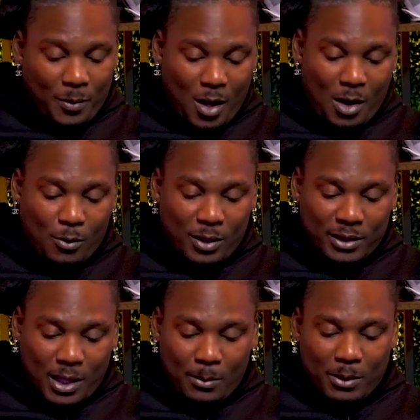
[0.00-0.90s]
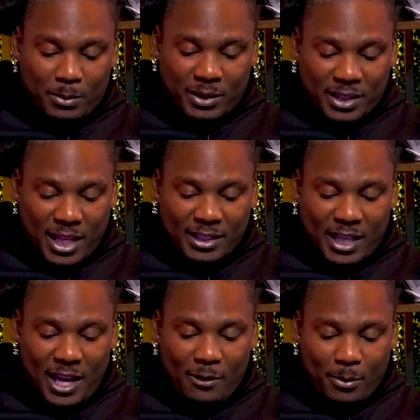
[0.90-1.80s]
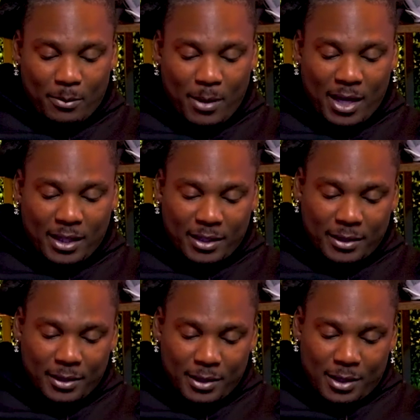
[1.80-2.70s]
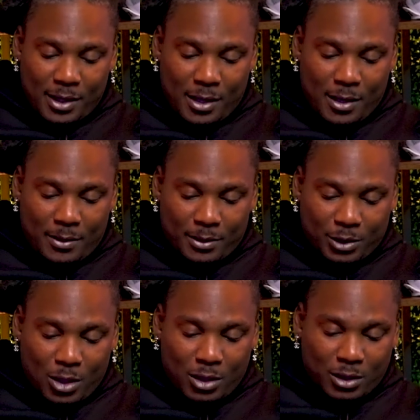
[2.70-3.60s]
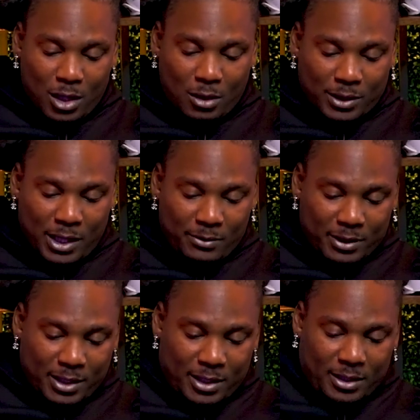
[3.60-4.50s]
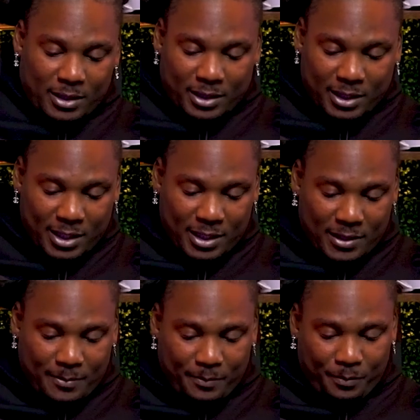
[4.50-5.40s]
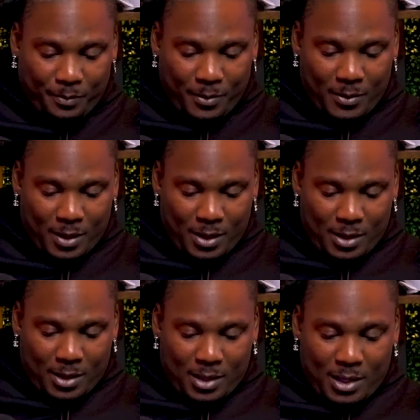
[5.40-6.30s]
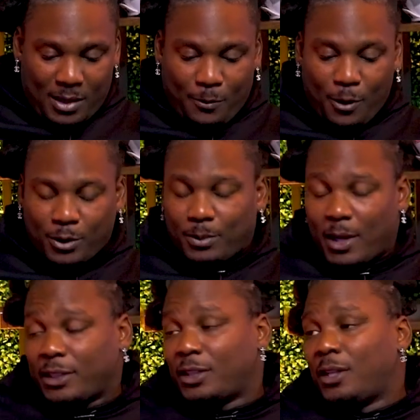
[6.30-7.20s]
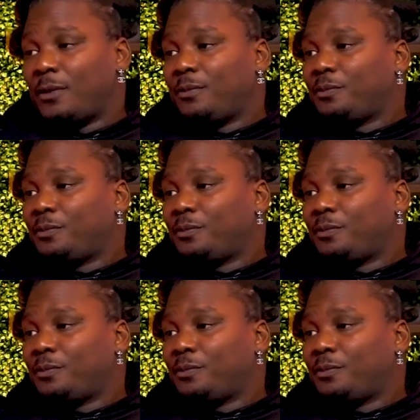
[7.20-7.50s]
Yeah. With some of the mistakes they have been making. The Chargers lost 17-10 in the first matchup.